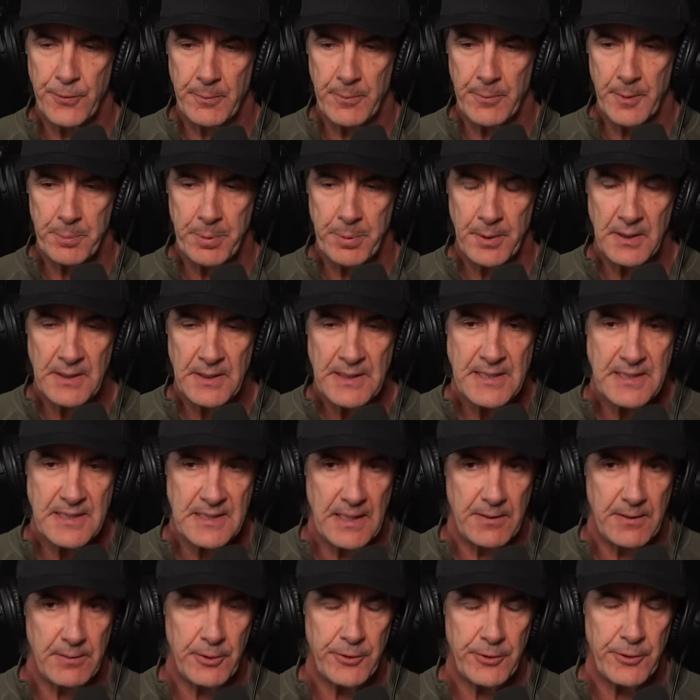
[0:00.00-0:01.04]
from the police
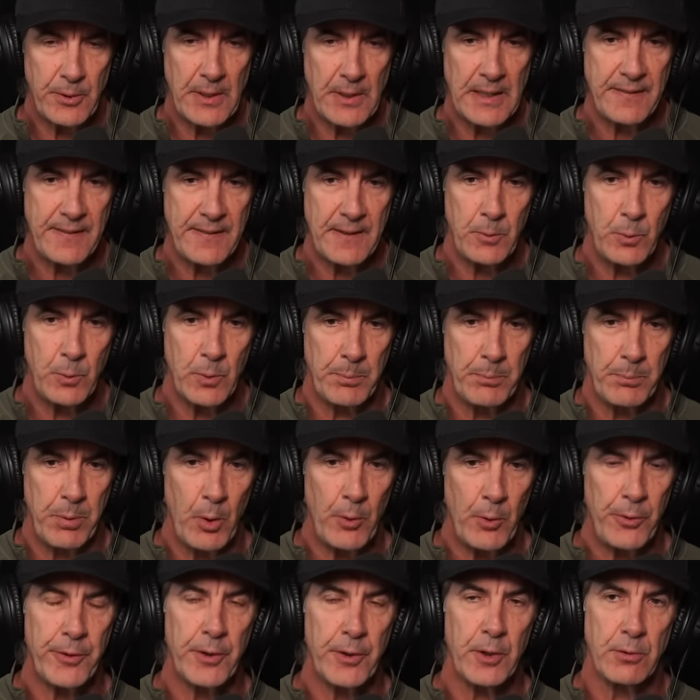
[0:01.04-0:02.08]
level. So I think we're
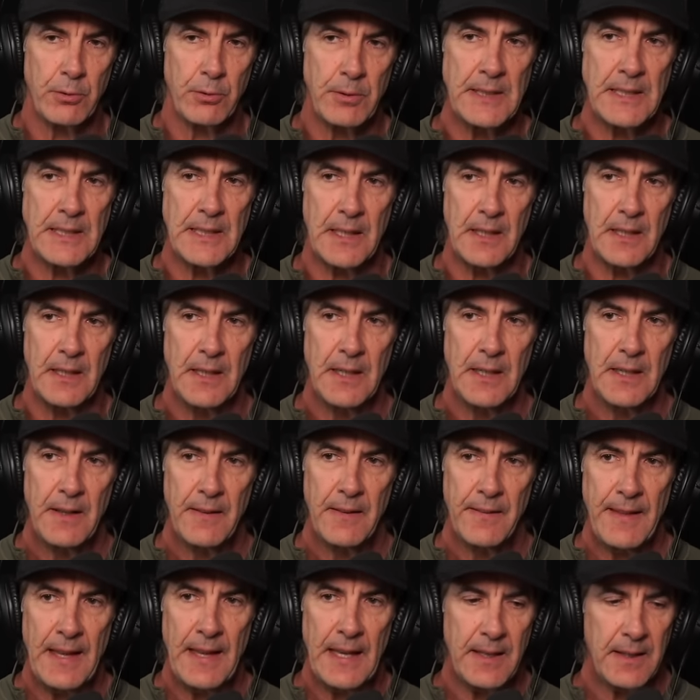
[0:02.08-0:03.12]
both agreeing
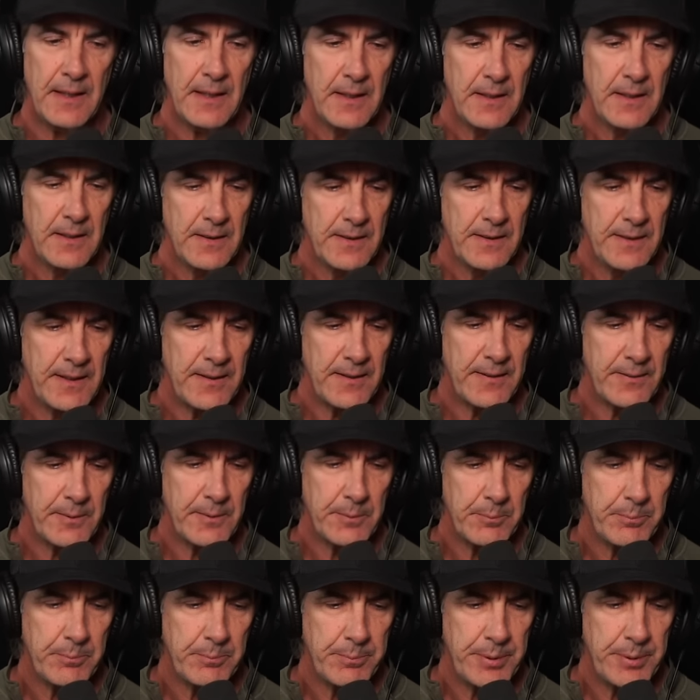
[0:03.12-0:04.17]
that
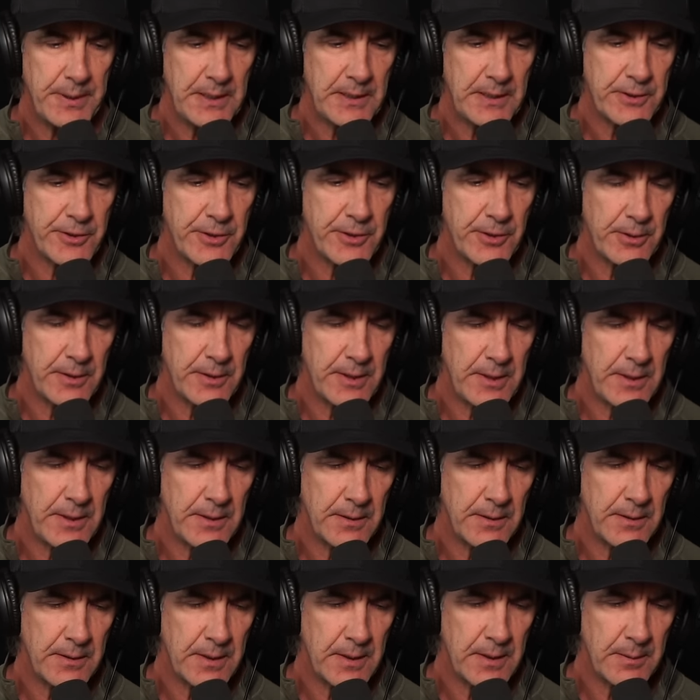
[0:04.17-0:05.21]
this picture
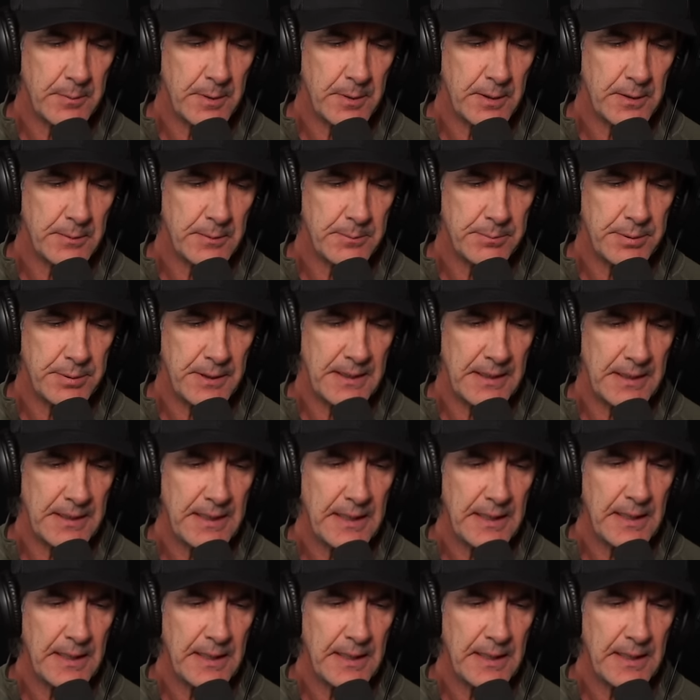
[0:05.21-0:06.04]
here, and I'm going to play it